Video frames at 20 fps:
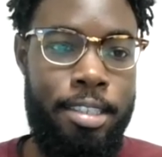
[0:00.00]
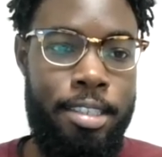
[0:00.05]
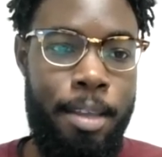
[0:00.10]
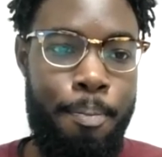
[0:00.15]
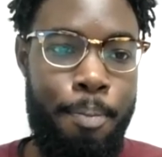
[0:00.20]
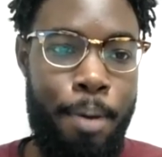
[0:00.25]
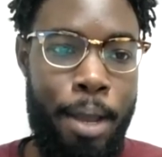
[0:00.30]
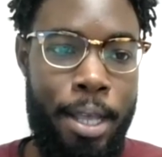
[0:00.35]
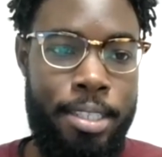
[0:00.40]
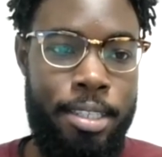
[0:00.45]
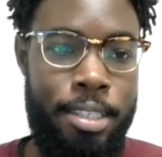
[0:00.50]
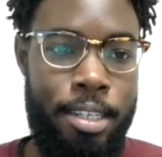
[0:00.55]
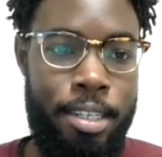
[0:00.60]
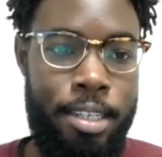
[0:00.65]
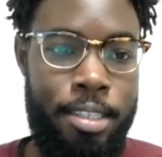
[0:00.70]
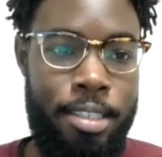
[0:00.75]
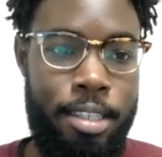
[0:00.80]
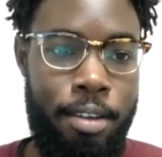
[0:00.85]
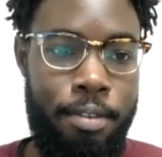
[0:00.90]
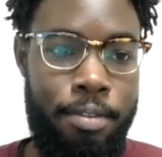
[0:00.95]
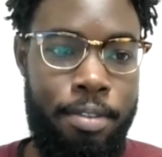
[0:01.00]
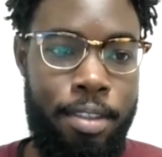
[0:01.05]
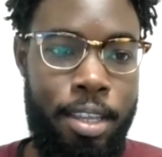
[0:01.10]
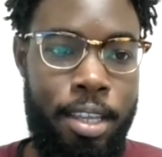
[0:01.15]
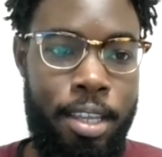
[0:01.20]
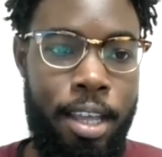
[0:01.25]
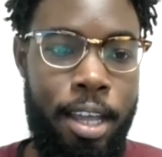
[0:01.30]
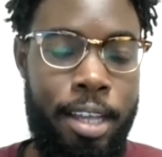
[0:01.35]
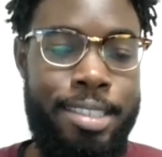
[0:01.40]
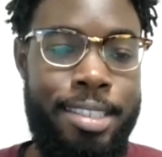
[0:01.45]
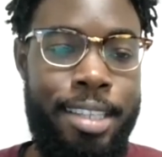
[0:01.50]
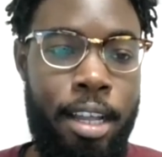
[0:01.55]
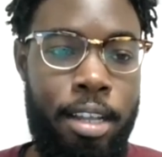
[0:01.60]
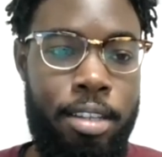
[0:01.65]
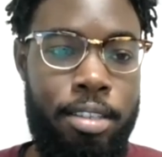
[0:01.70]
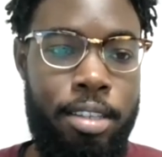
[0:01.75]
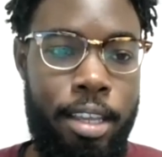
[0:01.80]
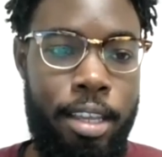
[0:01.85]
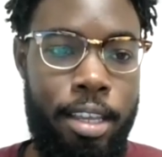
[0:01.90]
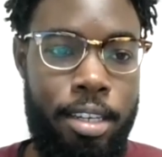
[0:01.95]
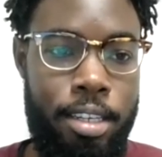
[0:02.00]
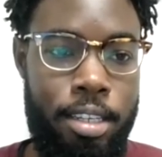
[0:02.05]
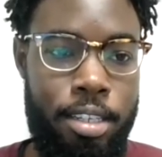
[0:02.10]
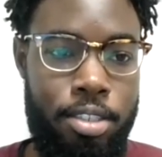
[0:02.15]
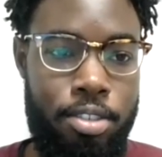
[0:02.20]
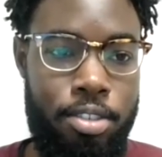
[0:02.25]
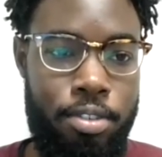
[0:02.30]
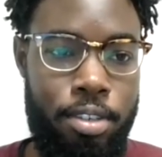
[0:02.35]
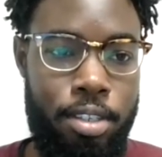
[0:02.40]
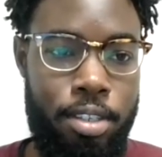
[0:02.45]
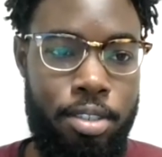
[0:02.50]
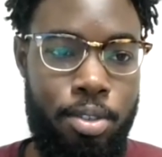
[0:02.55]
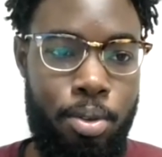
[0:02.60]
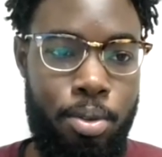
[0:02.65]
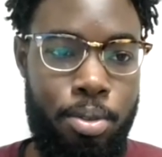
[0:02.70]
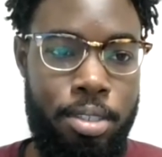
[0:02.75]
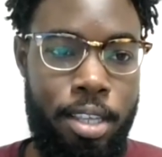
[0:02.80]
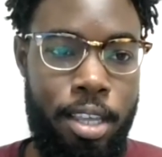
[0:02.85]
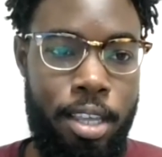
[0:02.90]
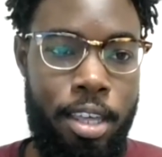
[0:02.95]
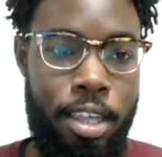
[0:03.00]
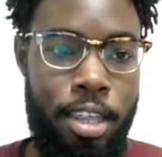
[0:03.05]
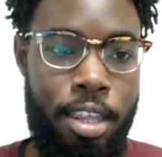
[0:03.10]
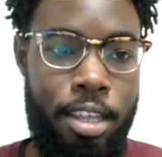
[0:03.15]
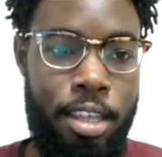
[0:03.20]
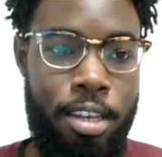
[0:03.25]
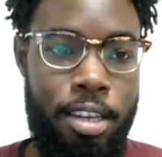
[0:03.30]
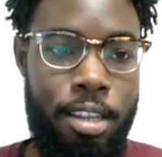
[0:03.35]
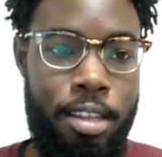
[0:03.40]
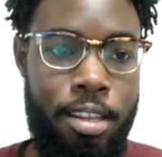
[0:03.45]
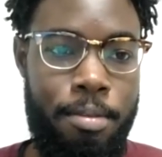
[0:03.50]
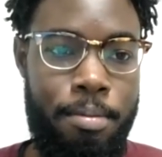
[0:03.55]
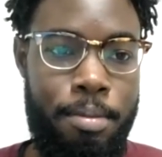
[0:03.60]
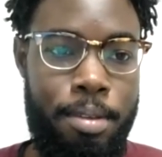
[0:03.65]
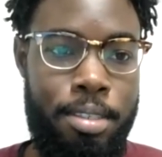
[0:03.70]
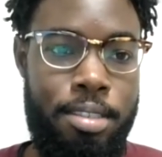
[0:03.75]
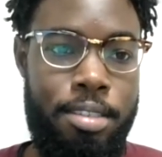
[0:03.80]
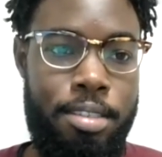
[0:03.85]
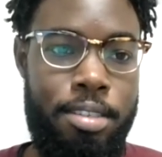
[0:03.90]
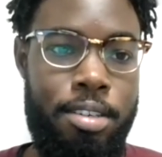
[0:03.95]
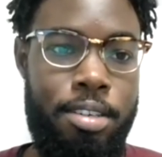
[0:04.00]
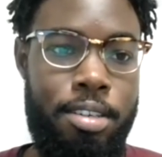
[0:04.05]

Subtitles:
is the president of the Adult Industry Association, Mr.